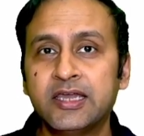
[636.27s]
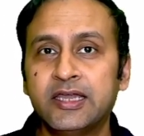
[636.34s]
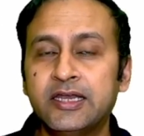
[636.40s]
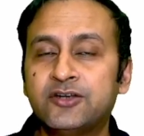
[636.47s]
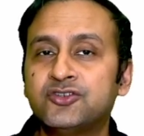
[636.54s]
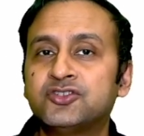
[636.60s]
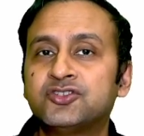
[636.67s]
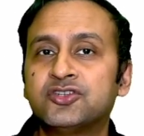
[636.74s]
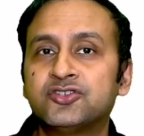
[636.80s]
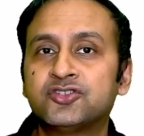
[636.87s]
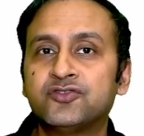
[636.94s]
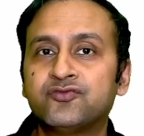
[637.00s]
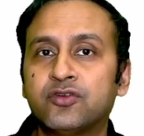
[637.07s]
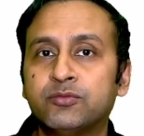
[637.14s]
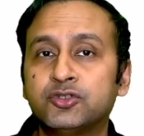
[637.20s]
it results
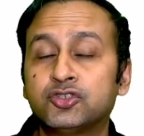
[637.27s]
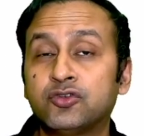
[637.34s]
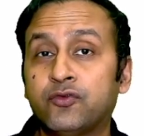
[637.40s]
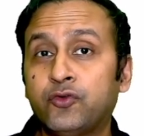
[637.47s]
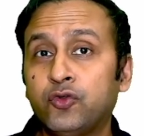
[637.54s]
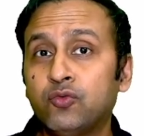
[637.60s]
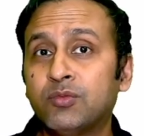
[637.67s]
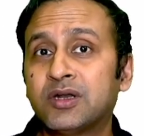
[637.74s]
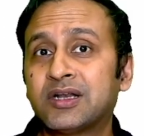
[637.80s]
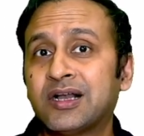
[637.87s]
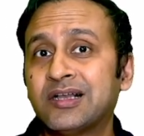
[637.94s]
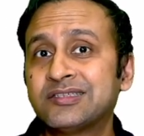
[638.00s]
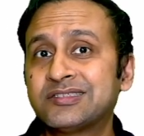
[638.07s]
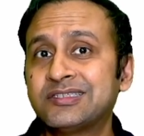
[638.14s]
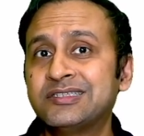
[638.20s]
in formation of tumor
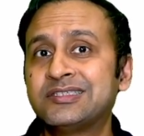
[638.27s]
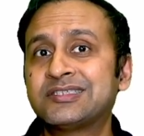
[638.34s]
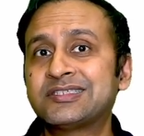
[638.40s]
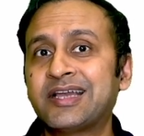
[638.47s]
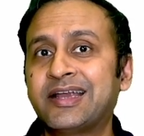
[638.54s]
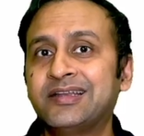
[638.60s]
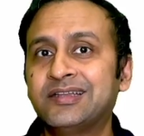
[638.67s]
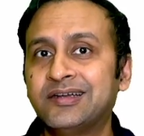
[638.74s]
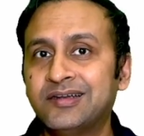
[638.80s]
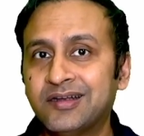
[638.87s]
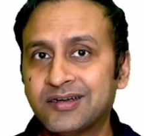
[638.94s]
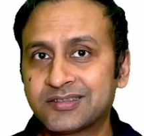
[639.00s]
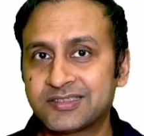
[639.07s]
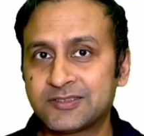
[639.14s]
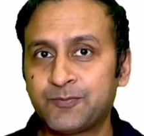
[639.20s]
cast inside the
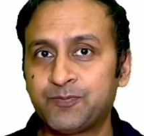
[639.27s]
ducts,